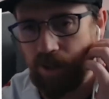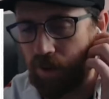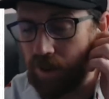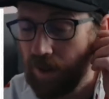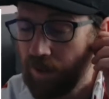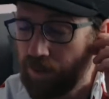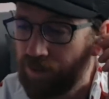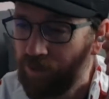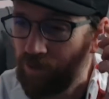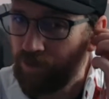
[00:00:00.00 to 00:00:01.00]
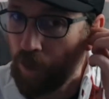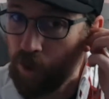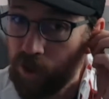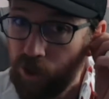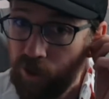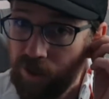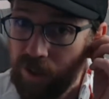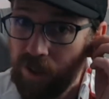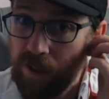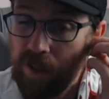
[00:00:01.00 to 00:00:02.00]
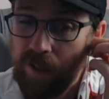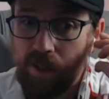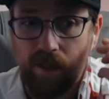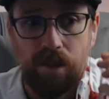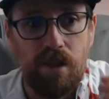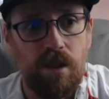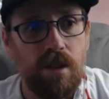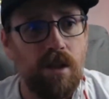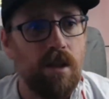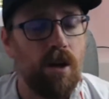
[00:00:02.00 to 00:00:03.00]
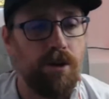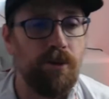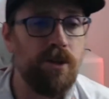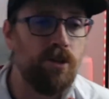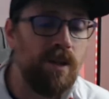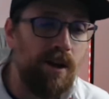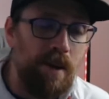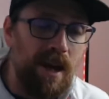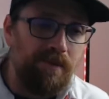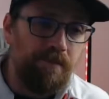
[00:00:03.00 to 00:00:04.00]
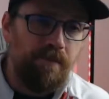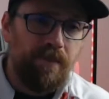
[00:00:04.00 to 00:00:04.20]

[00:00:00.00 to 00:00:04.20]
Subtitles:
though. 4-2 or 3-2 down a man.